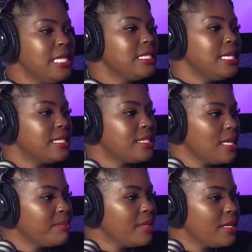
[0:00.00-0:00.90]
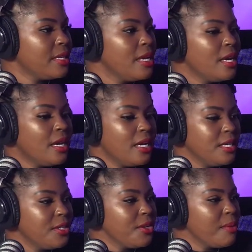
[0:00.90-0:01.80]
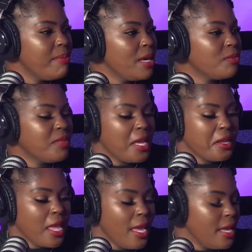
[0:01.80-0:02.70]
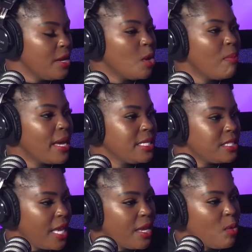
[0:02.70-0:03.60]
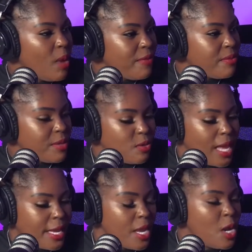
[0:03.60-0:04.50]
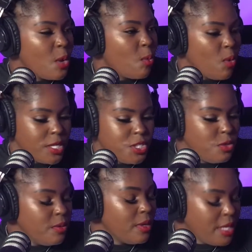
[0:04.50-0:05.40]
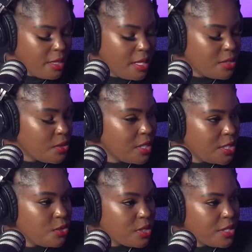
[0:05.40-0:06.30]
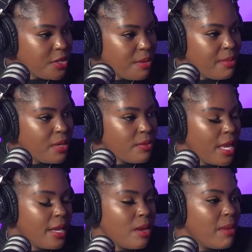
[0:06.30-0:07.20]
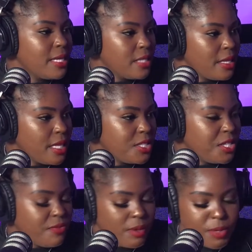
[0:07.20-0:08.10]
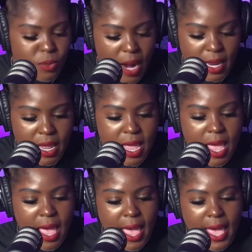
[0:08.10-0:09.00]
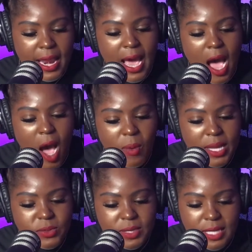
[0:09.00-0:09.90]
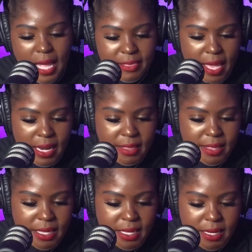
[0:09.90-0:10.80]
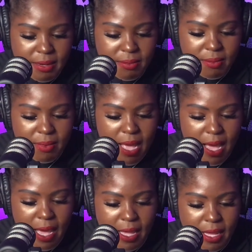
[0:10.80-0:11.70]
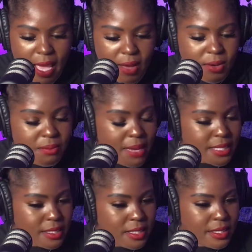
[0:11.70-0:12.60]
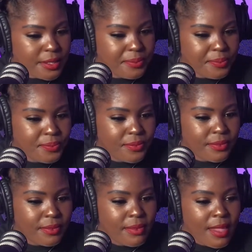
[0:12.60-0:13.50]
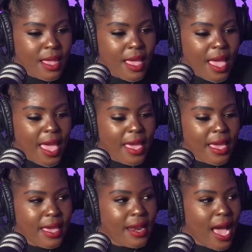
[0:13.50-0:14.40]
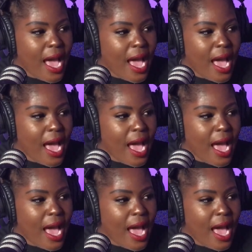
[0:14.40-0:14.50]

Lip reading: least get something under your belt that can't nobody take away from you. Like, once you get these credentials under your belt, can't nobody take that shit from you, right? And I always was like that. And then I encountered my son. And